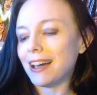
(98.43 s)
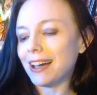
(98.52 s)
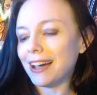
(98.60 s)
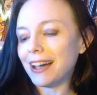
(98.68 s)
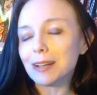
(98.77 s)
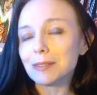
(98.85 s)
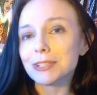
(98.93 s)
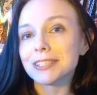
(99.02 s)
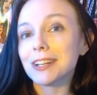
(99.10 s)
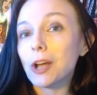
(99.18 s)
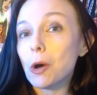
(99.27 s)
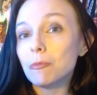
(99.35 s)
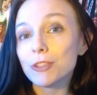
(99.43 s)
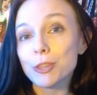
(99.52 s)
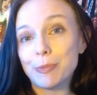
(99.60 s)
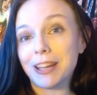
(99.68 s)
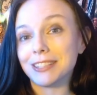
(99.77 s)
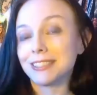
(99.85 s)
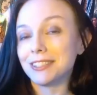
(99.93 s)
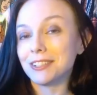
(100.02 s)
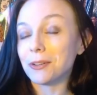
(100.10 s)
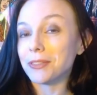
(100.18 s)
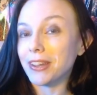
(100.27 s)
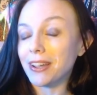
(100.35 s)
I'm just going to hope for the best. You
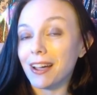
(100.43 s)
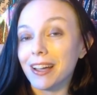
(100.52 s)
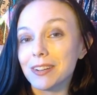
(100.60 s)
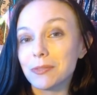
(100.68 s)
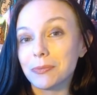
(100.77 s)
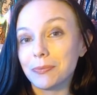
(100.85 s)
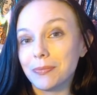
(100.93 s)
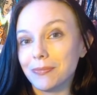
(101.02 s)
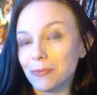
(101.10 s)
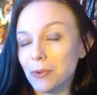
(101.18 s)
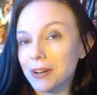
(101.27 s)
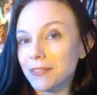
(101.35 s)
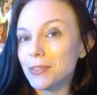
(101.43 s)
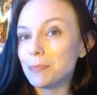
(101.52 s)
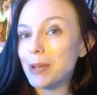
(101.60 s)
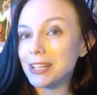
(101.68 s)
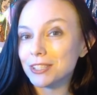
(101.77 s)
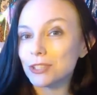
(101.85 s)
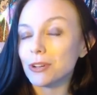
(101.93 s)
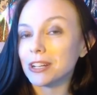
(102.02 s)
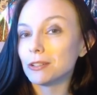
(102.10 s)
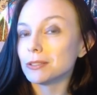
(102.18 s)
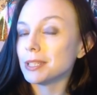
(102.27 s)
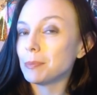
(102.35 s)
know, they got one of the best
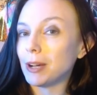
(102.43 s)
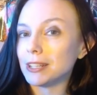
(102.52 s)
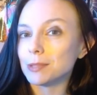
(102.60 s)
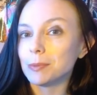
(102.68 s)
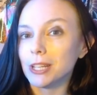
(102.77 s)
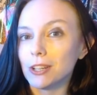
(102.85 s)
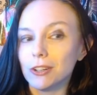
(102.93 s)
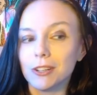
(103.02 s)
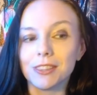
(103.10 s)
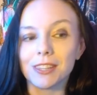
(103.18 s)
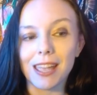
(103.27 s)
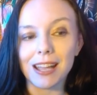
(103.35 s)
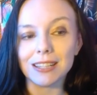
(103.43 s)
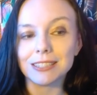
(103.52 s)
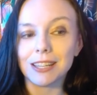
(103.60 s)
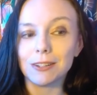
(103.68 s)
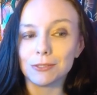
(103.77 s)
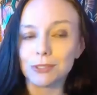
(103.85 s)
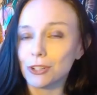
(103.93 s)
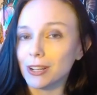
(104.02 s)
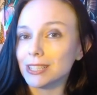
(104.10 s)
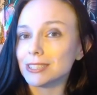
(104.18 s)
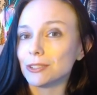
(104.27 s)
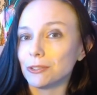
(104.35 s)
directors they possibly could. The cast sounds
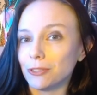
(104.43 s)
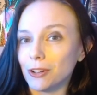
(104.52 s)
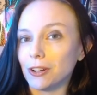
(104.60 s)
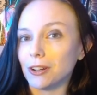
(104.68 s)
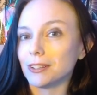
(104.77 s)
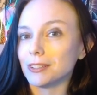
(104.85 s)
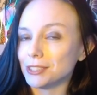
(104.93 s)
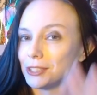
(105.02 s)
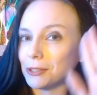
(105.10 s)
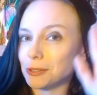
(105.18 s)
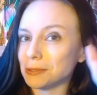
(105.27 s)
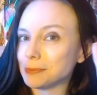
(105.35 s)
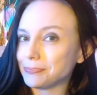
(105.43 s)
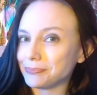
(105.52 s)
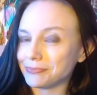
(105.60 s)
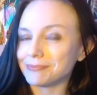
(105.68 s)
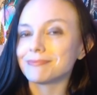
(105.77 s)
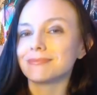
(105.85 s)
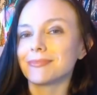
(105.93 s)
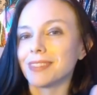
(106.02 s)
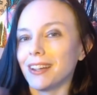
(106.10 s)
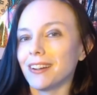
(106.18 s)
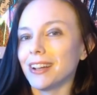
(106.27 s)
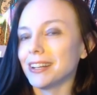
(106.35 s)
great so far, so
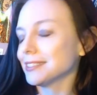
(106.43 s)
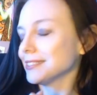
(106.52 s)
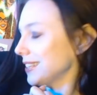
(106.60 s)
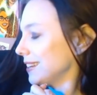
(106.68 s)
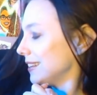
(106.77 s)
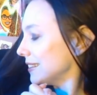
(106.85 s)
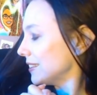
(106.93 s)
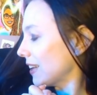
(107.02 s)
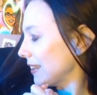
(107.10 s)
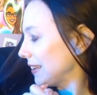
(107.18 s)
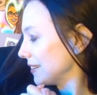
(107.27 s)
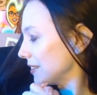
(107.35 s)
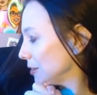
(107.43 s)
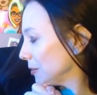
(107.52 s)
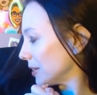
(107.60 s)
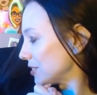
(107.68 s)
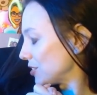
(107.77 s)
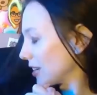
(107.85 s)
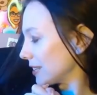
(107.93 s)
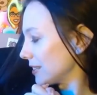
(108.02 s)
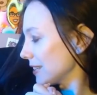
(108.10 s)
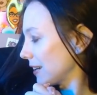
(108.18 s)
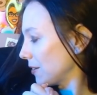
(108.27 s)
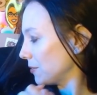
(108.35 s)
all right. Nala, you want to check
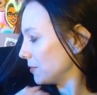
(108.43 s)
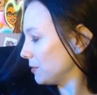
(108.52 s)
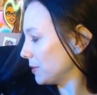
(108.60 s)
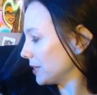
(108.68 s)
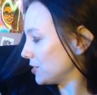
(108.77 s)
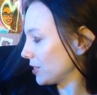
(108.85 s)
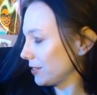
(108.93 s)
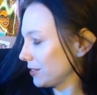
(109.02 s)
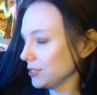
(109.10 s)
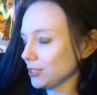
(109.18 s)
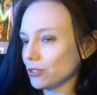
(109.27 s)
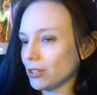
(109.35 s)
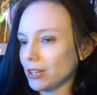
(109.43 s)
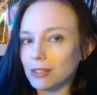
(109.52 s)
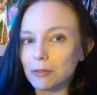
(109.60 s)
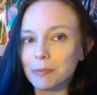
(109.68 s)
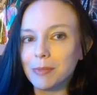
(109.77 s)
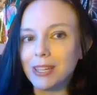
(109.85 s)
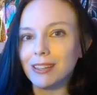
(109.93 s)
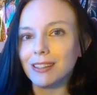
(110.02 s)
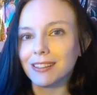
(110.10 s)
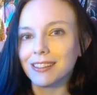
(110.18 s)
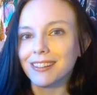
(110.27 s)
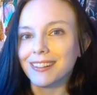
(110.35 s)
this out? You want to check out this trailer with me?
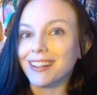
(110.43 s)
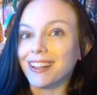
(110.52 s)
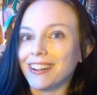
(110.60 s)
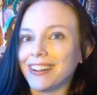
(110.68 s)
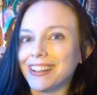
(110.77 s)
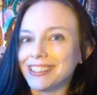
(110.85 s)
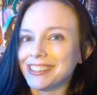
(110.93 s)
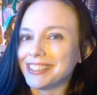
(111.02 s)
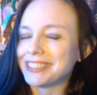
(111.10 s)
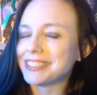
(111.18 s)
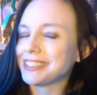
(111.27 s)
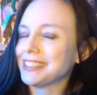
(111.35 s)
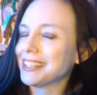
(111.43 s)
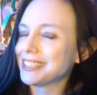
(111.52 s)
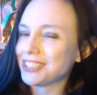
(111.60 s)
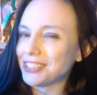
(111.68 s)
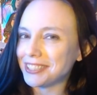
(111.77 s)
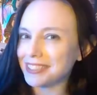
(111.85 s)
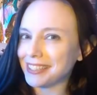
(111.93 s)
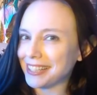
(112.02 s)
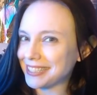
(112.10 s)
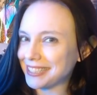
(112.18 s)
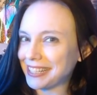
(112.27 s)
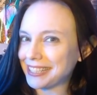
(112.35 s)
All right. Let's let's just
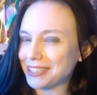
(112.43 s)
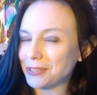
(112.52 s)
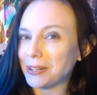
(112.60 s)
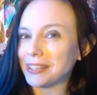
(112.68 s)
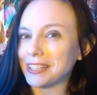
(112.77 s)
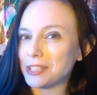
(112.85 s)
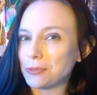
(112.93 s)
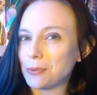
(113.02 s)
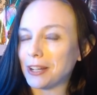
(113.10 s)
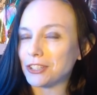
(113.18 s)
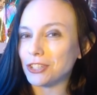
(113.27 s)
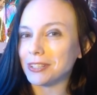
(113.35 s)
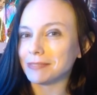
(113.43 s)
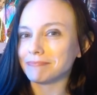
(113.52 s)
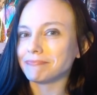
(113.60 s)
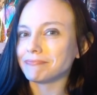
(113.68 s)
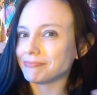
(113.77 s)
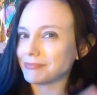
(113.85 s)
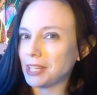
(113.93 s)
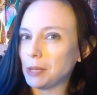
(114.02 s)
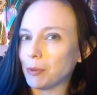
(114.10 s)
let's get into it. Let's watch it. Keep our